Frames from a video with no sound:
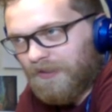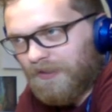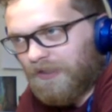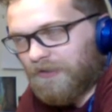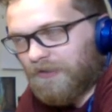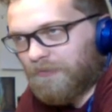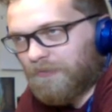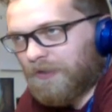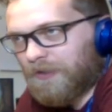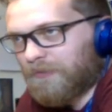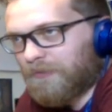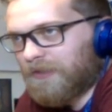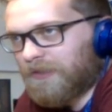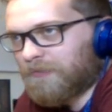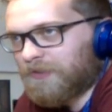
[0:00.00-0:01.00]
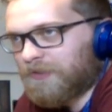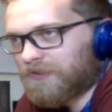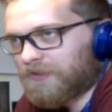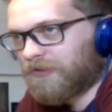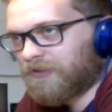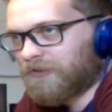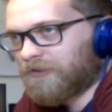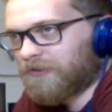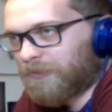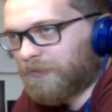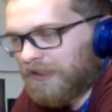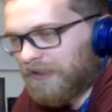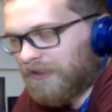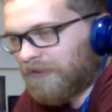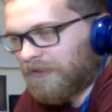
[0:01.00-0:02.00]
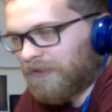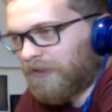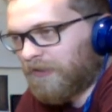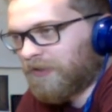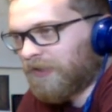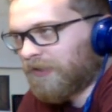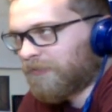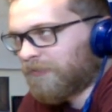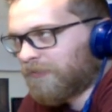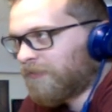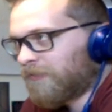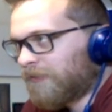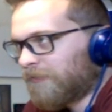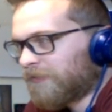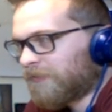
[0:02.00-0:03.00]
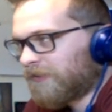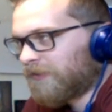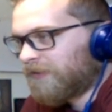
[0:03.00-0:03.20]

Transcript: we struggle putting a blog up on our website. Really,